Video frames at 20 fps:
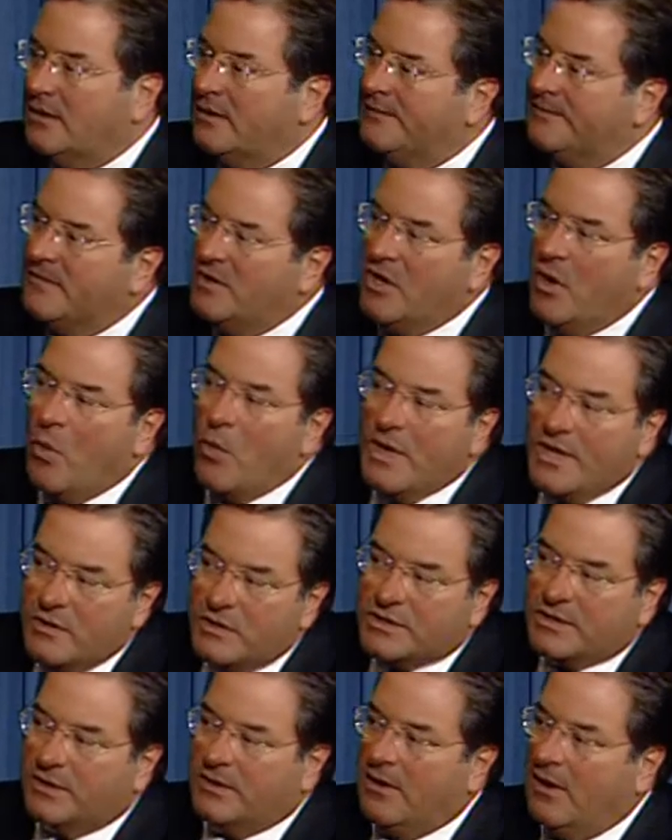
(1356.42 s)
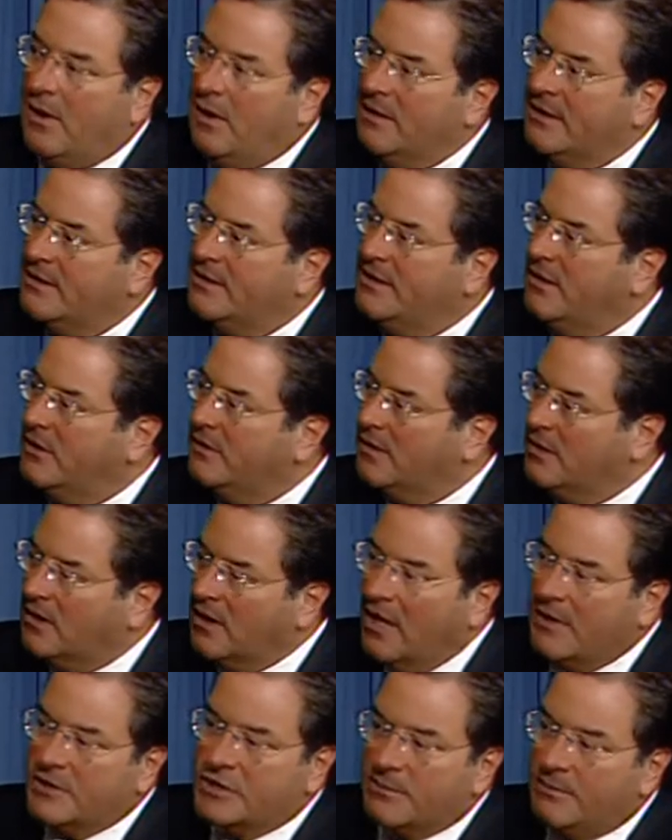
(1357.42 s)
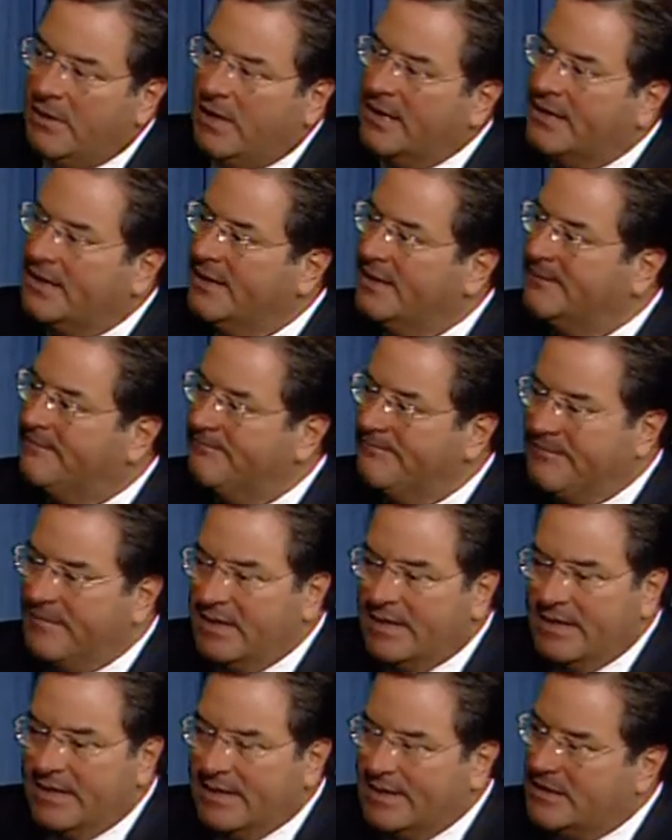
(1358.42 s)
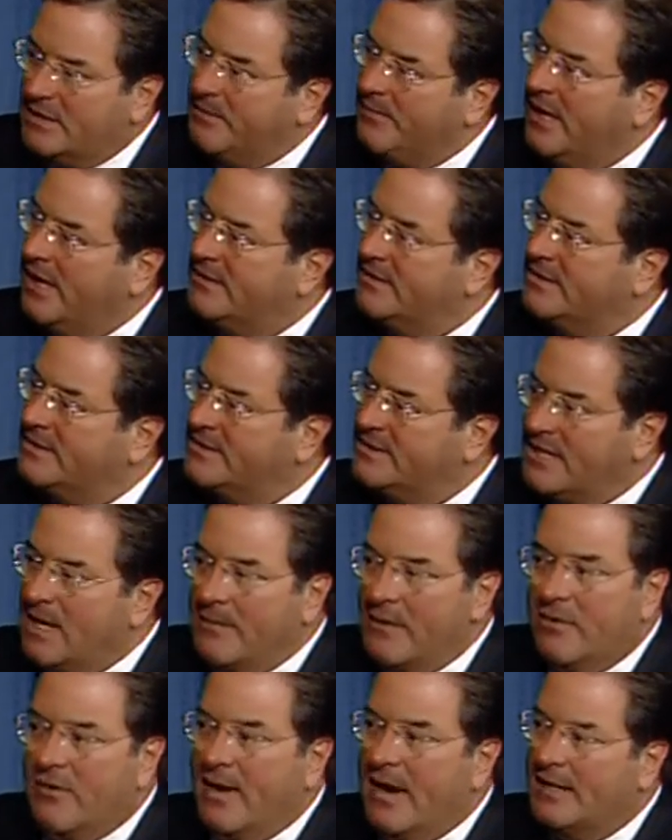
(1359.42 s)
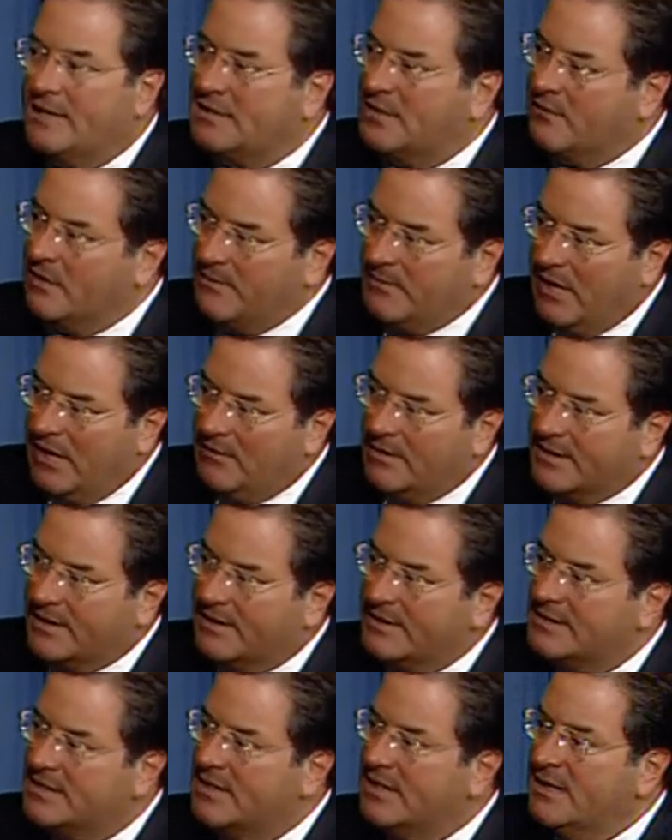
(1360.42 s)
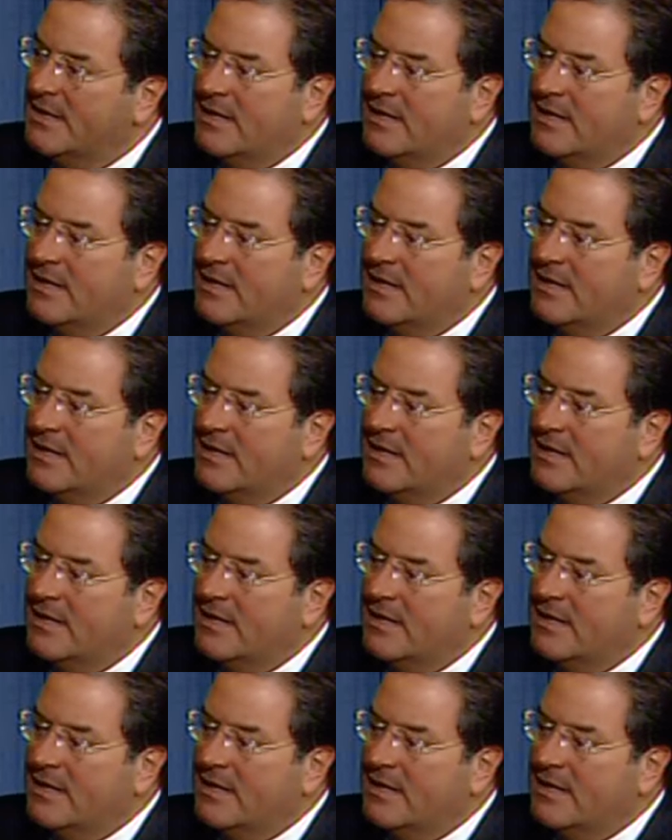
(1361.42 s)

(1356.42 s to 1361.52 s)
we used to call it, the lunch bucket. Independents, Democrats, and Republicans.